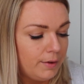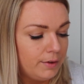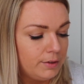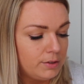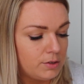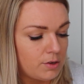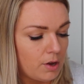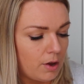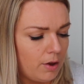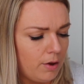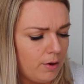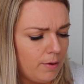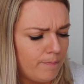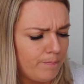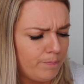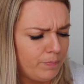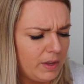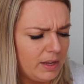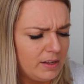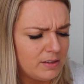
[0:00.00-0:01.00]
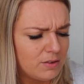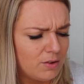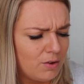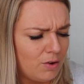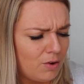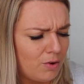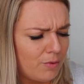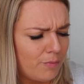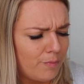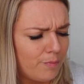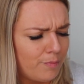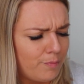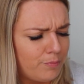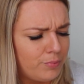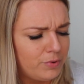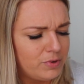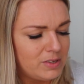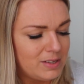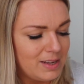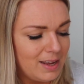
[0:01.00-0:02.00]
So it's got
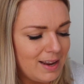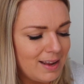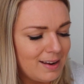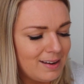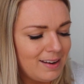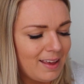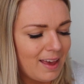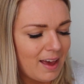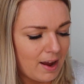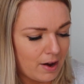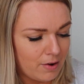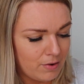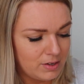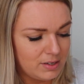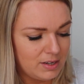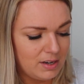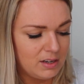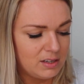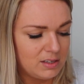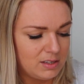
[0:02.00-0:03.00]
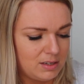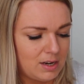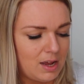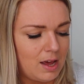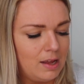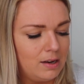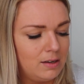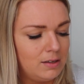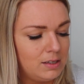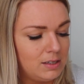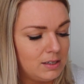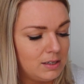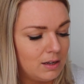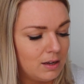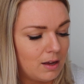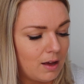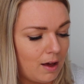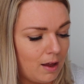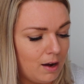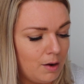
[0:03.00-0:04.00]
Brazilian Keratin Extend,
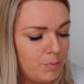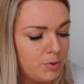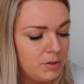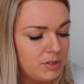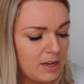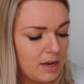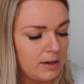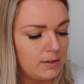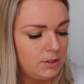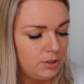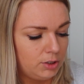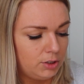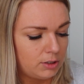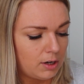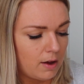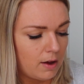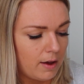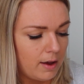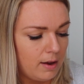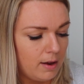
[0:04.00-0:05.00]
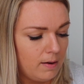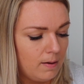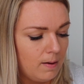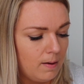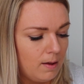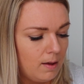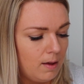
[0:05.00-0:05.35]
Colour Protect and Shine,